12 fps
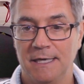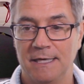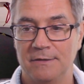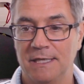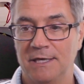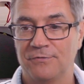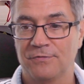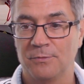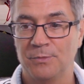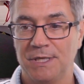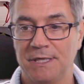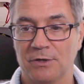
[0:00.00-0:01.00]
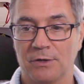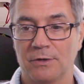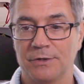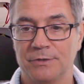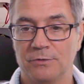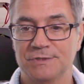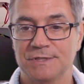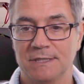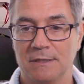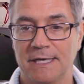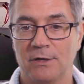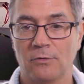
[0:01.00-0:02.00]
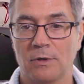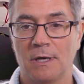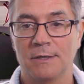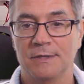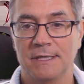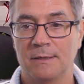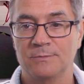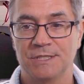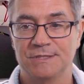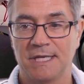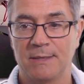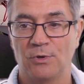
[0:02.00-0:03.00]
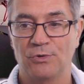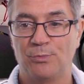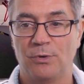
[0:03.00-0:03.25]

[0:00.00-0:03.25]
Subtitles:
And then from here, you'll see later on that I'm just able to